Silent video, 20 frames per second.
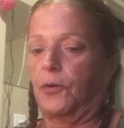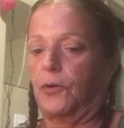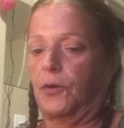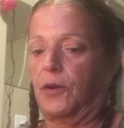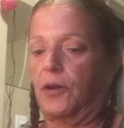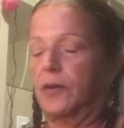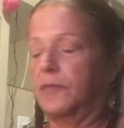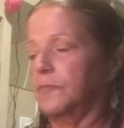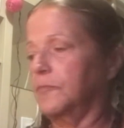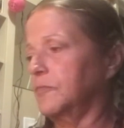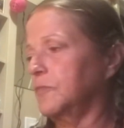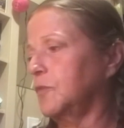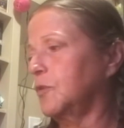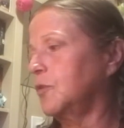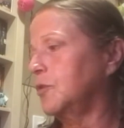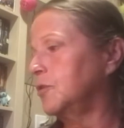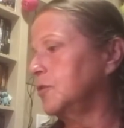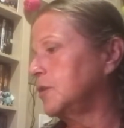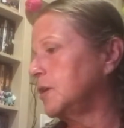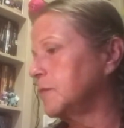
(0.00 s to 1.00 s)
I'm
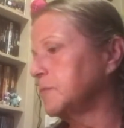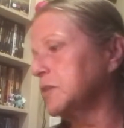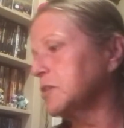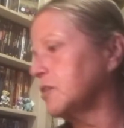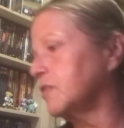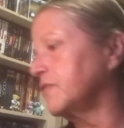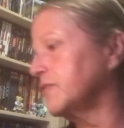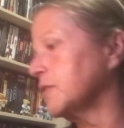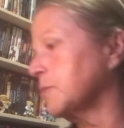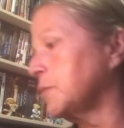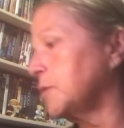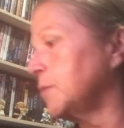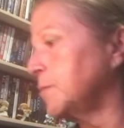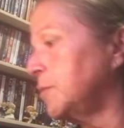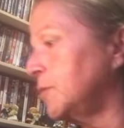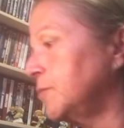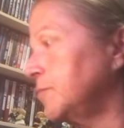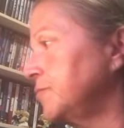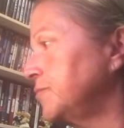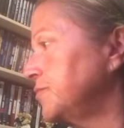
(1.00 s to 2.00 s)
going to go for the
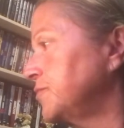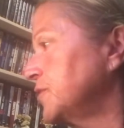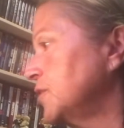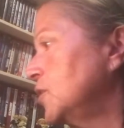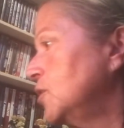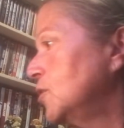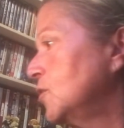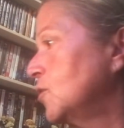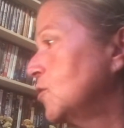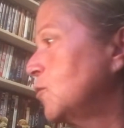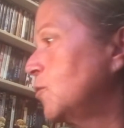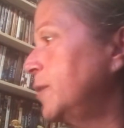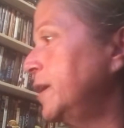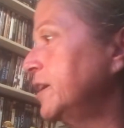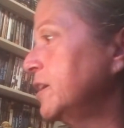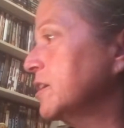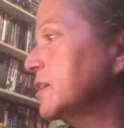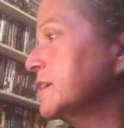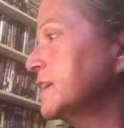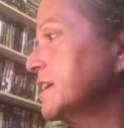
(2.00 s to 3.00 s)
purple. We are
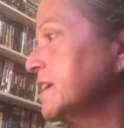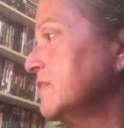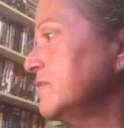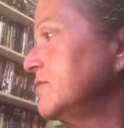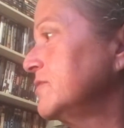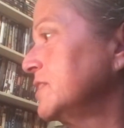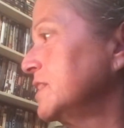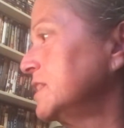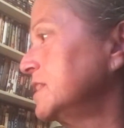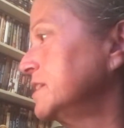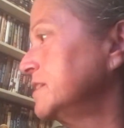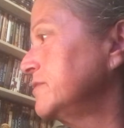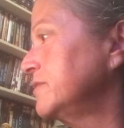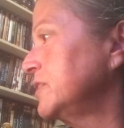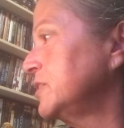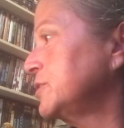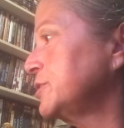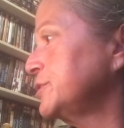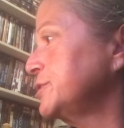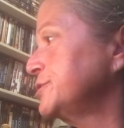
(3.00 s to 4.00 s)
going to get live
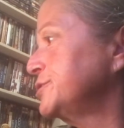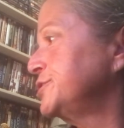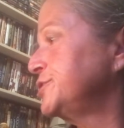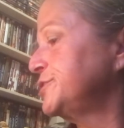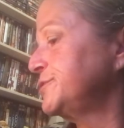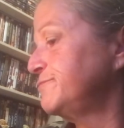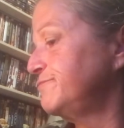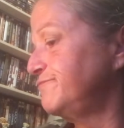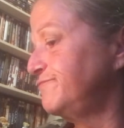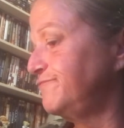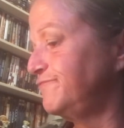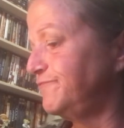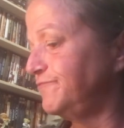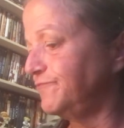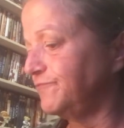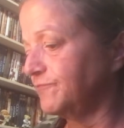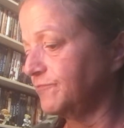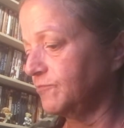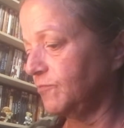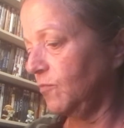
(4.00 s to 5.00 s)
large.
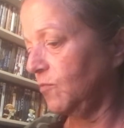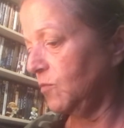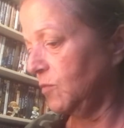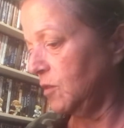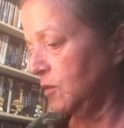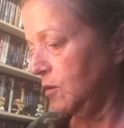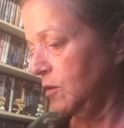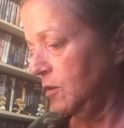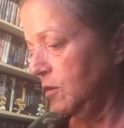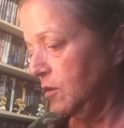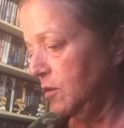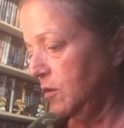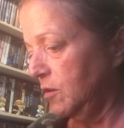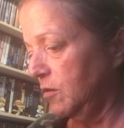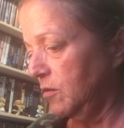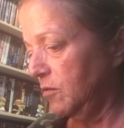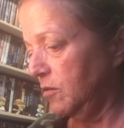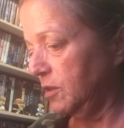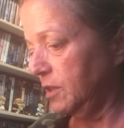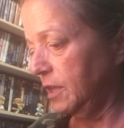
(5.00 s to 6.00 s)

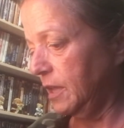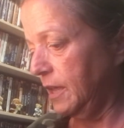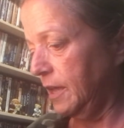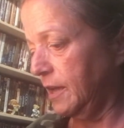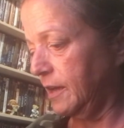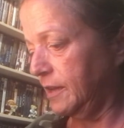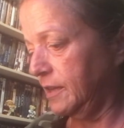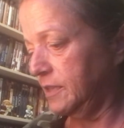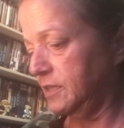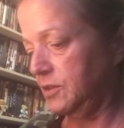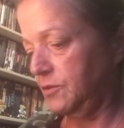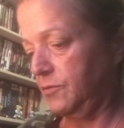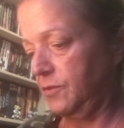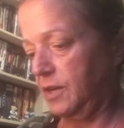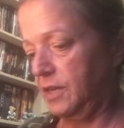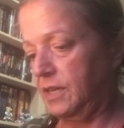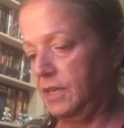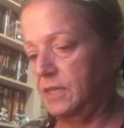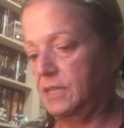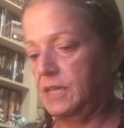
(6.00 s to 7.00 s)
What the heck, it's a
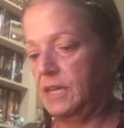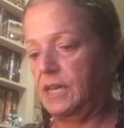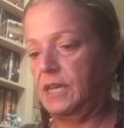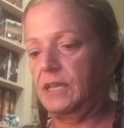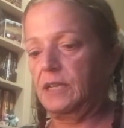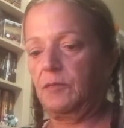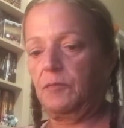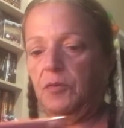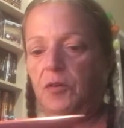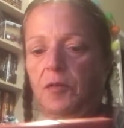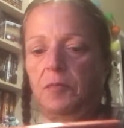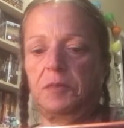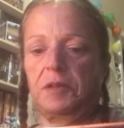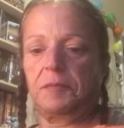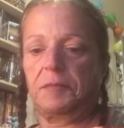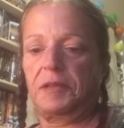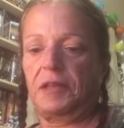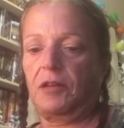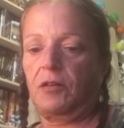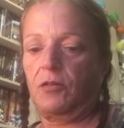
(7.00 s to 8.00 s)
rainy day and will probably
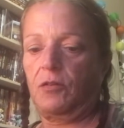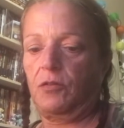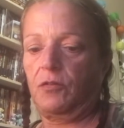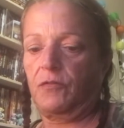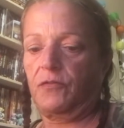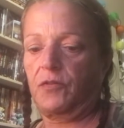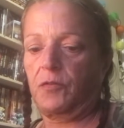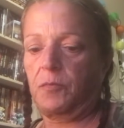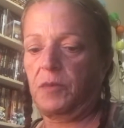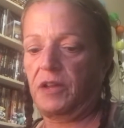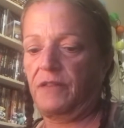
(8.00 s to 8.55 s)
be all over my